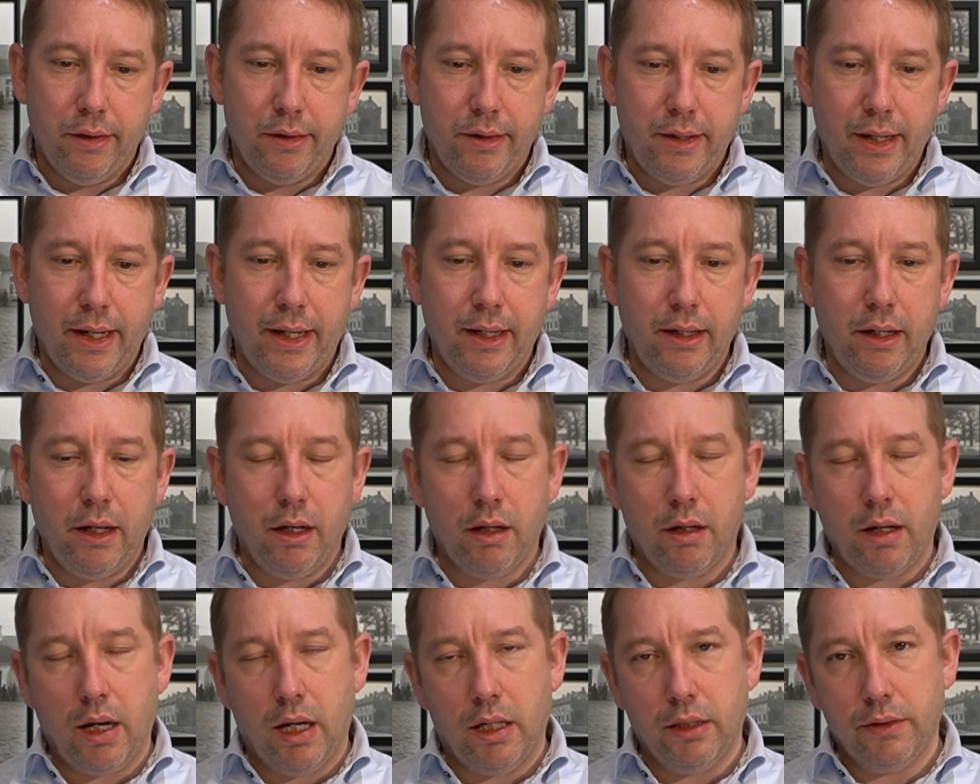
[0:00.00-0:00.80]

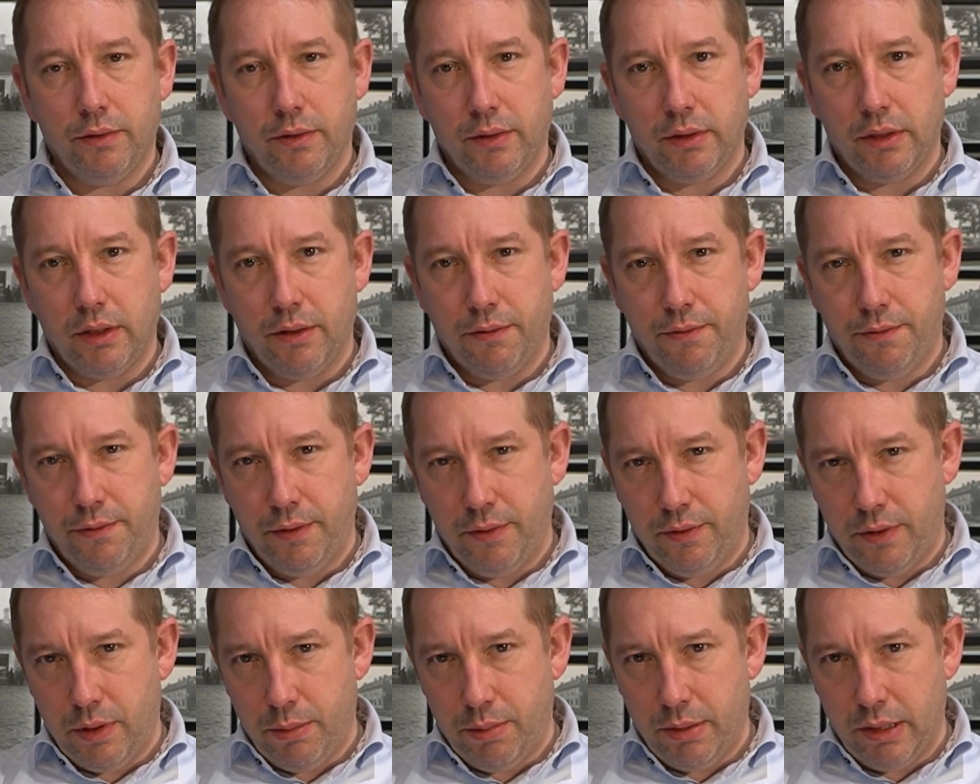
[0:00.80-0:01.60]
Telia accounts for some
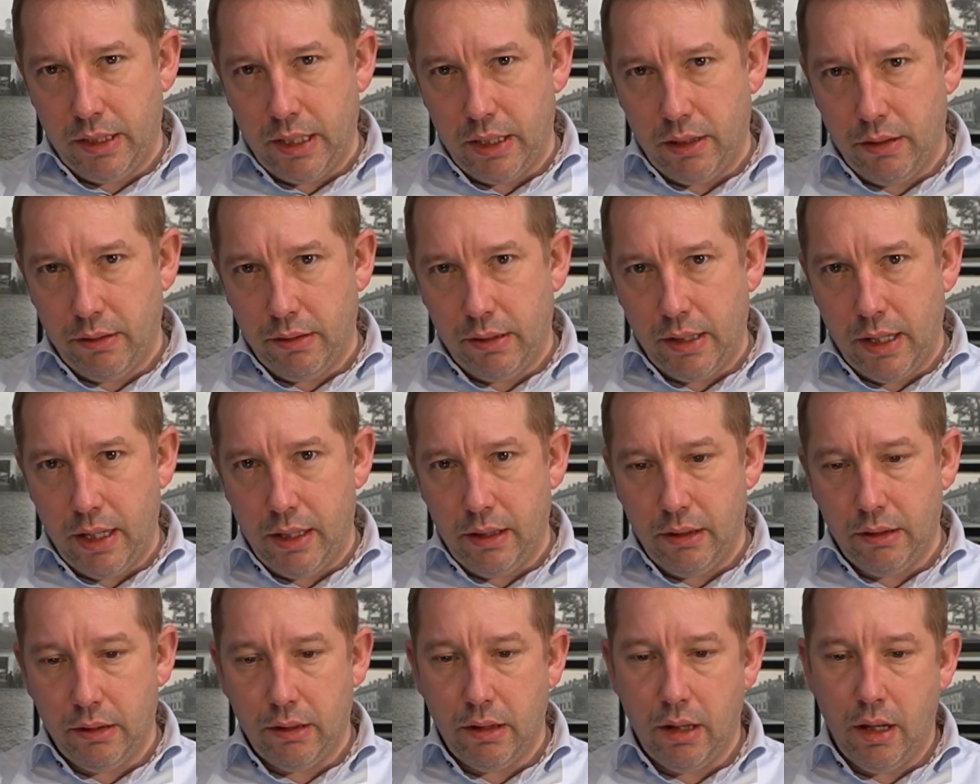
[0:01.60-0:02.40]
50% of
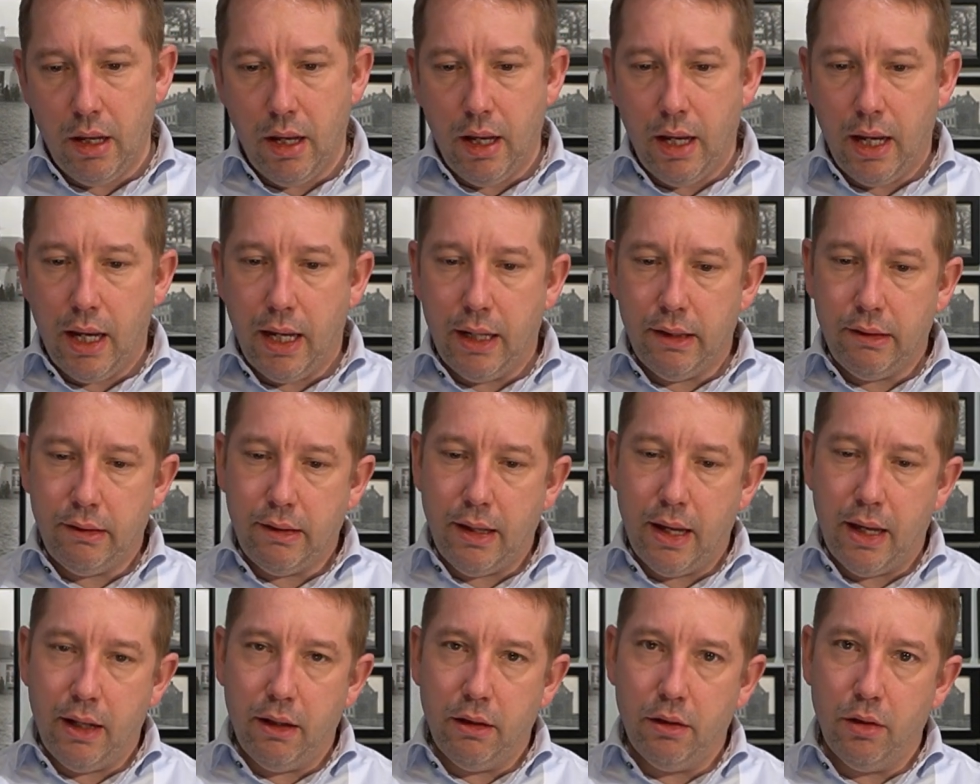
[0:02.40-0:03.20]
sales and
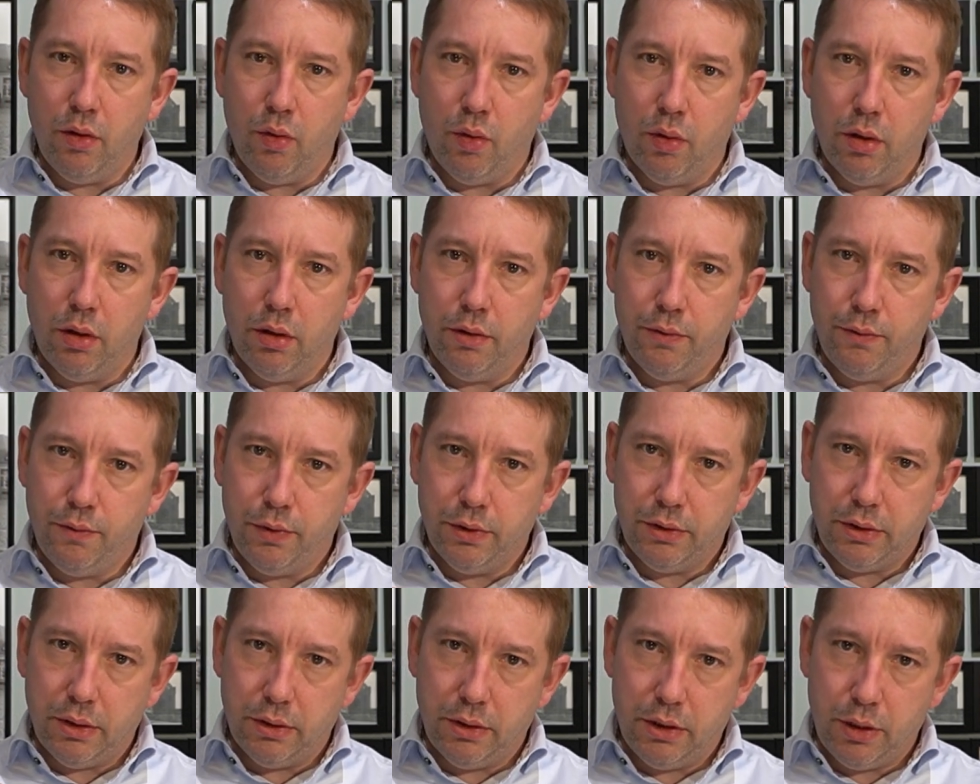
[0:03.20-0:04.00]
Telenor
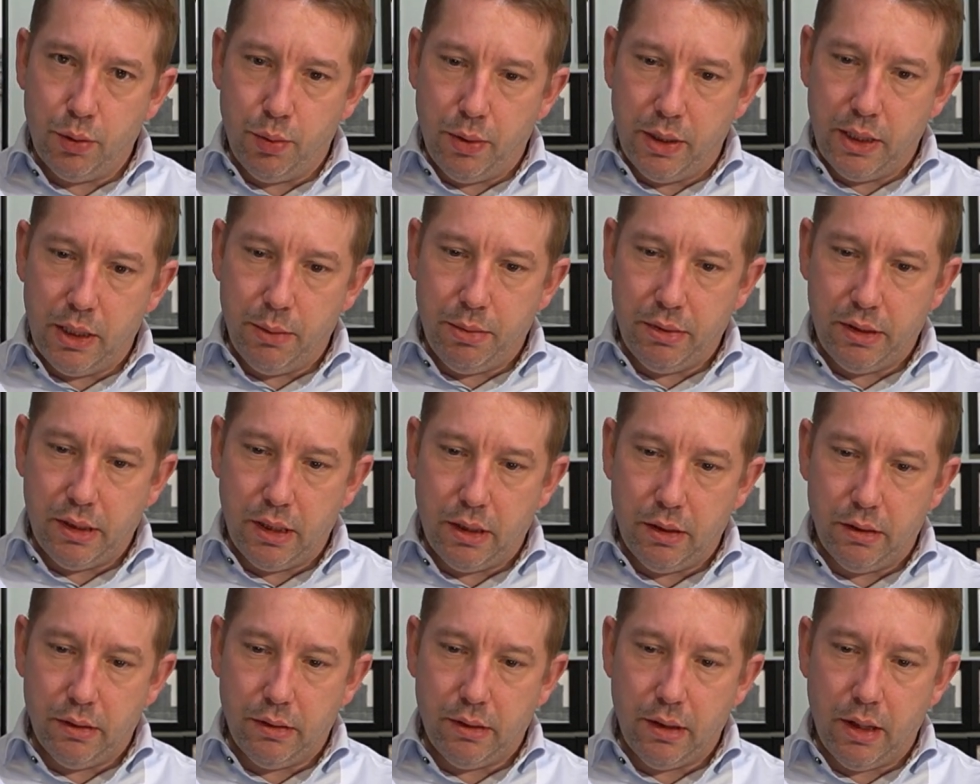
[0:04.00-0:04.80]
for some
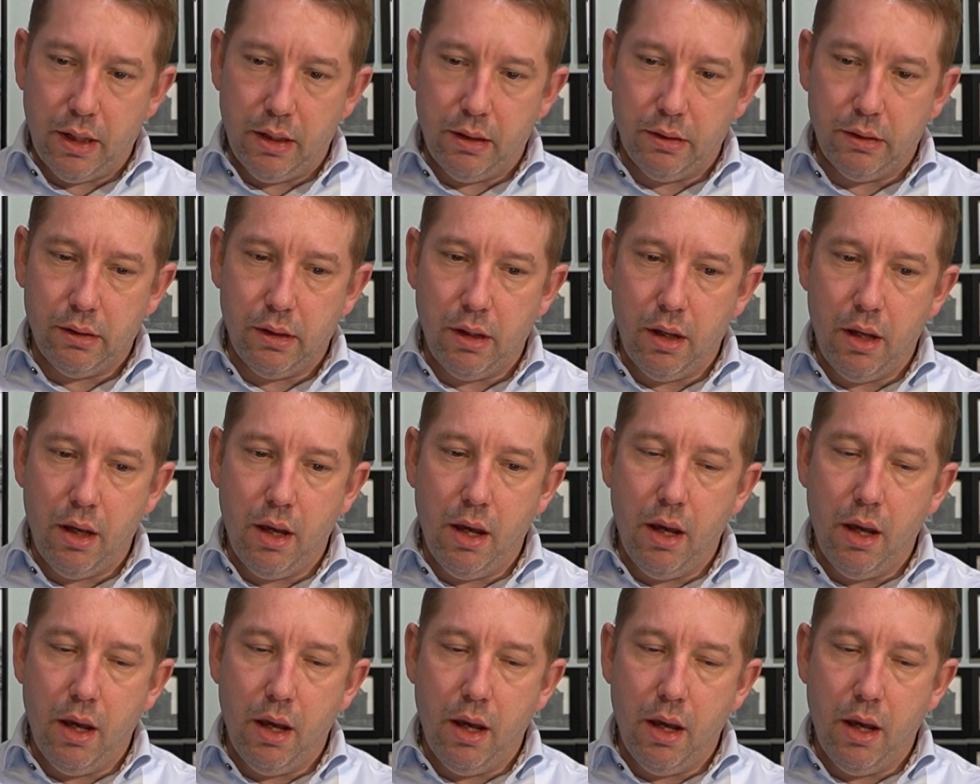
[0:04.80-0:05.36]
20% of sales.